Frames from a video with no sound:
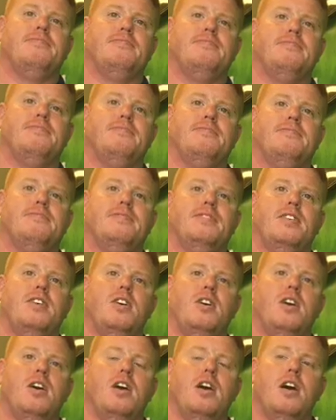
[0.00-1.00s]
come about?
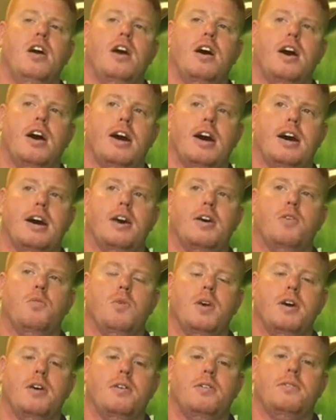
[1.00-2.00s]
Uh,
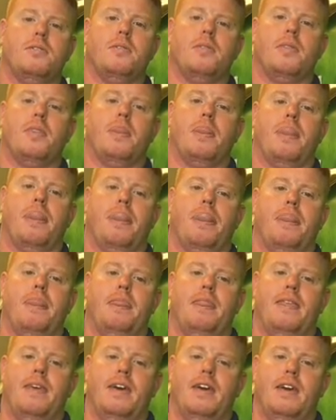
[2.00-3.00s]
well,
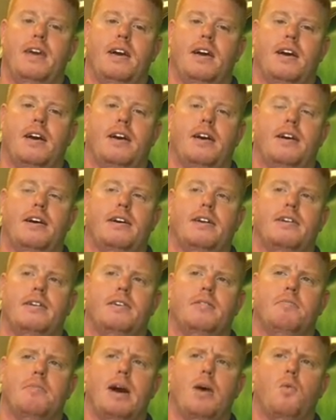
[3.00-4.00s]
the uh,
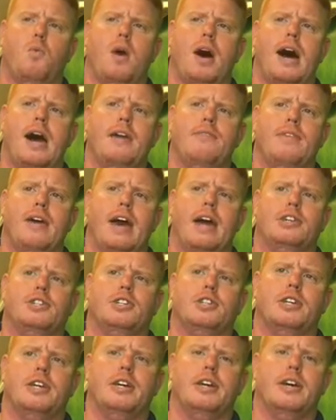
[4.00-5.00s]
my wife
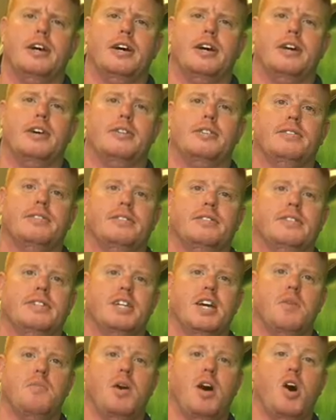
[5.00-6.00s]
actually uh,
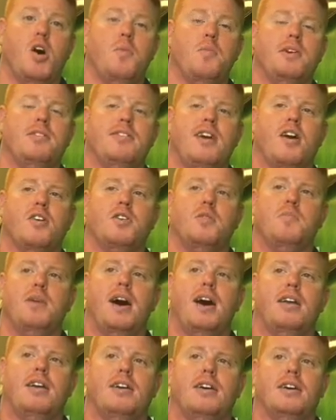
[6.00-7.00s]
come home and talked
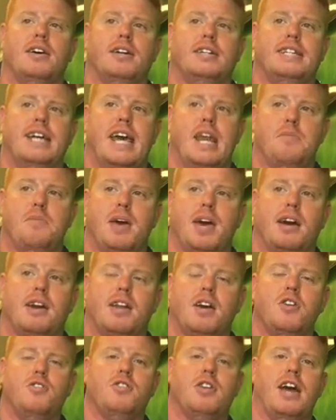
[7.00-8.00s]
about uh, tanning
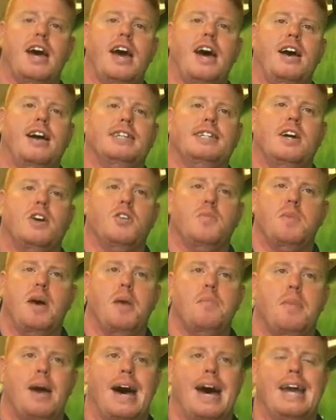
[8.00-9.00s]
clothes, and I, I, talked
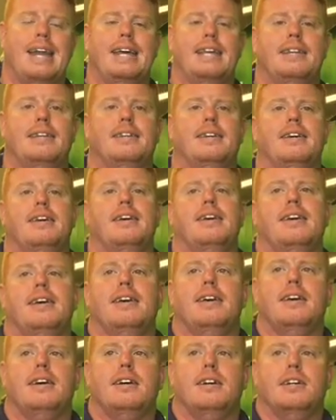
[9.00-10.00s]
about buying
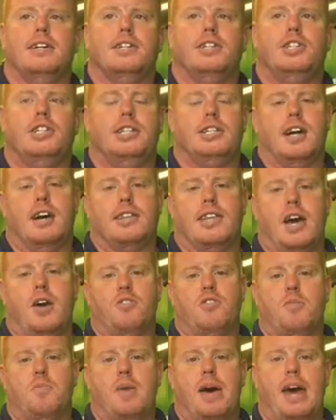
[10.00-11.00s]
it. She thought that
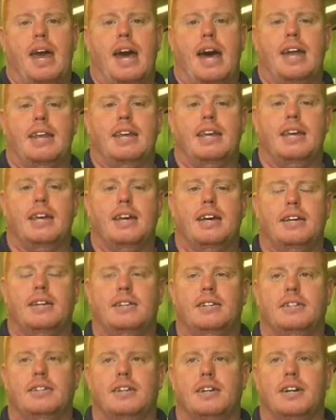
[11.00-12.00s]
was a bad idea.
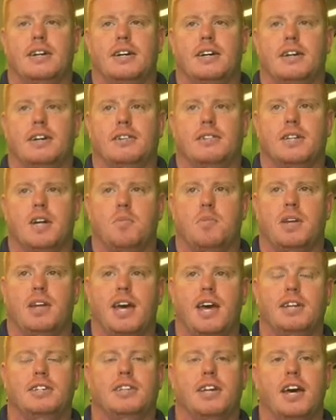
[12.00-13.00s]
Uh, a couple of
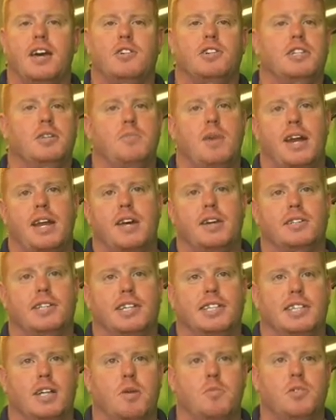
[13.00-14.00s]
days later, somebody else
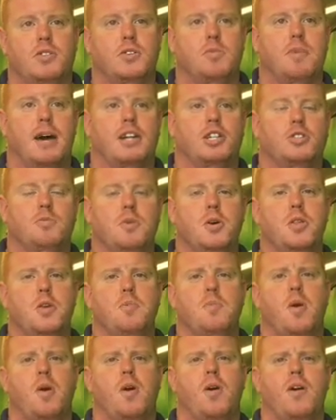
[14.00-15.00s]
said something about a
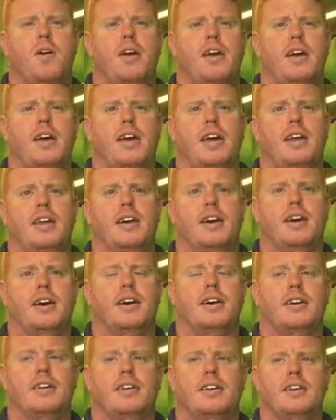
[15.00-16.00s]
smoothie bar, and
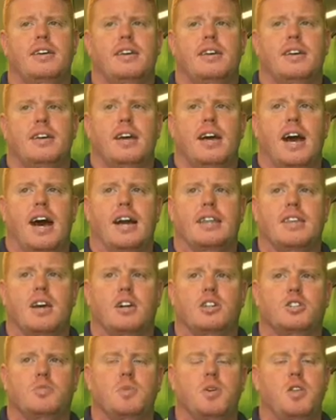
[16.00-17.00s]
uh, I
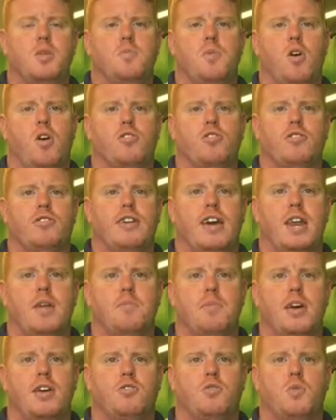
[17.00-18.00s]
thought smoothie bars and
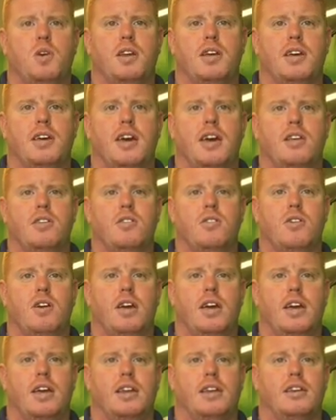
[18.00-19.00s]
tanning beds went together,
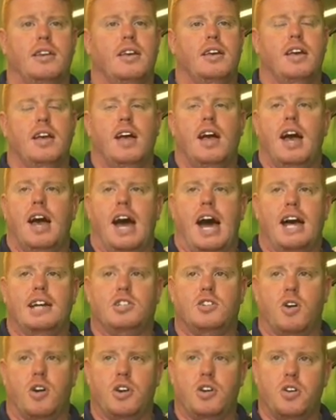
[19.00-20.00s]
and I
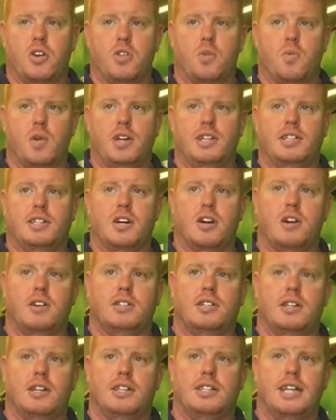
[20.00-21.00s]
started doing the
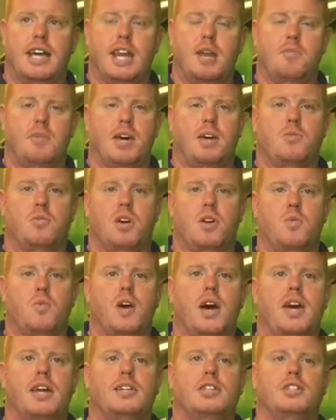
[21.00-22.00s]
research, and the tanning bed went
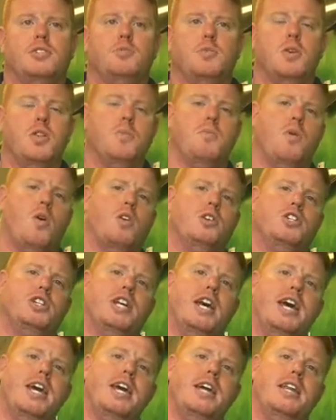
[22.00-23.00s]
away, and the smoothie bar
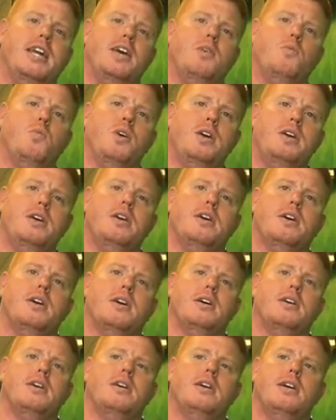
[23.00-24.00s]
stayed, and we
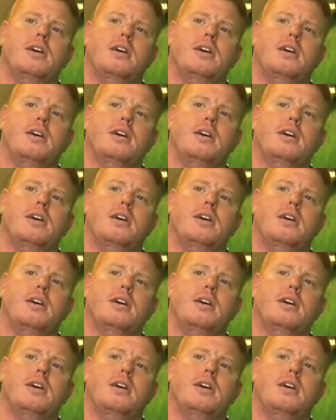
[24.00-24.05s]
uh,